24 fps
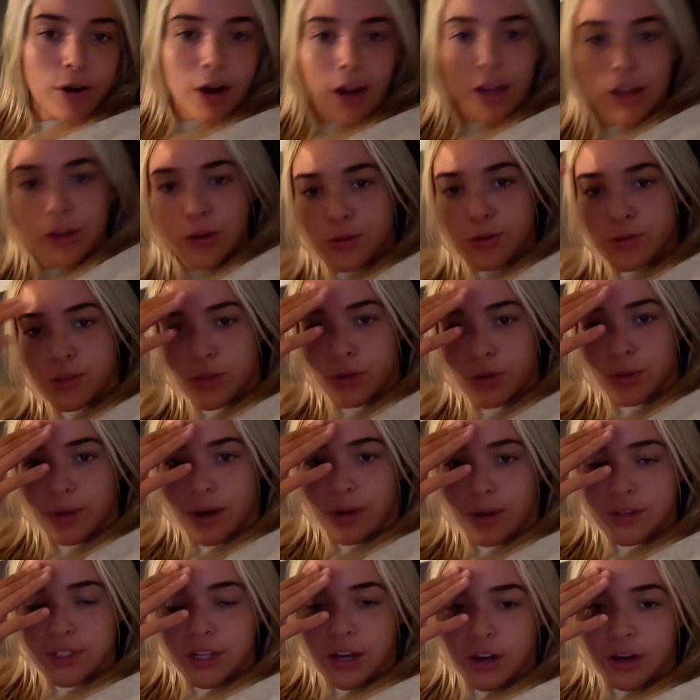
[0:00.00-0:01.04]
I used to
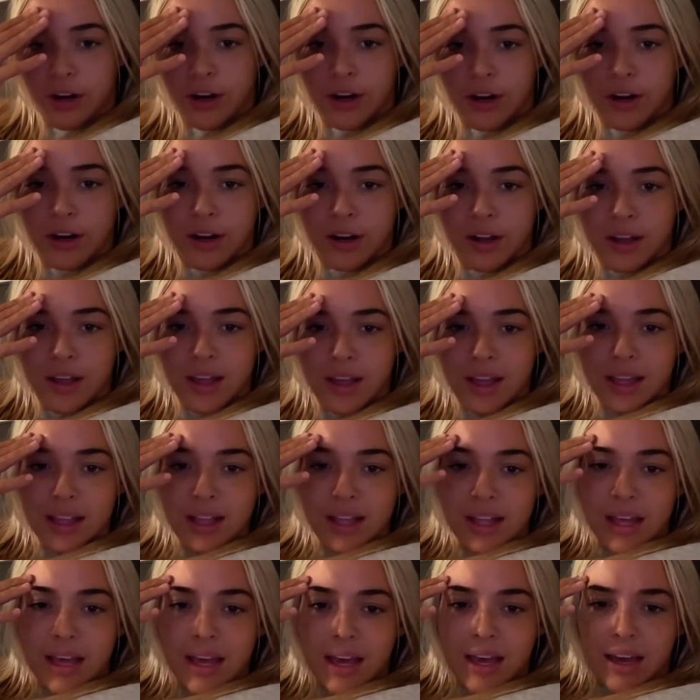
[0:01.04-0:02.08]
when I was younger.
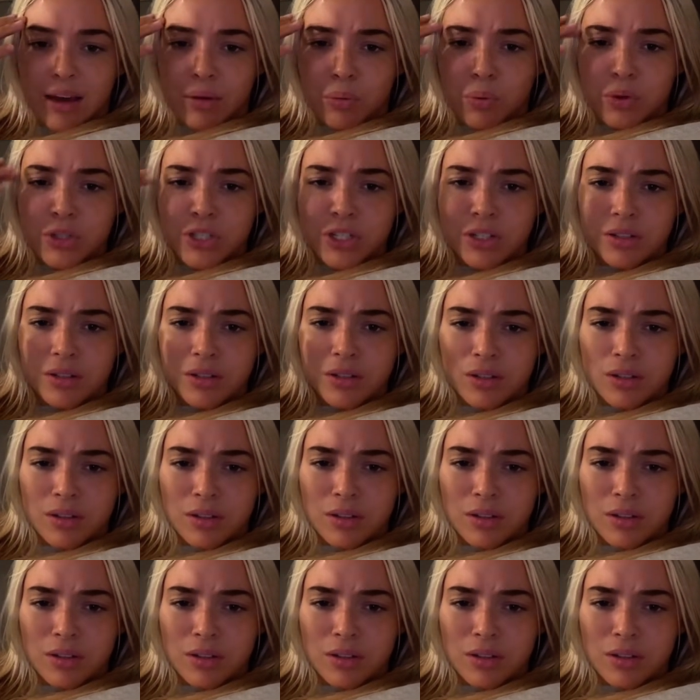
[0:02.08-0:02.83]
Ouch.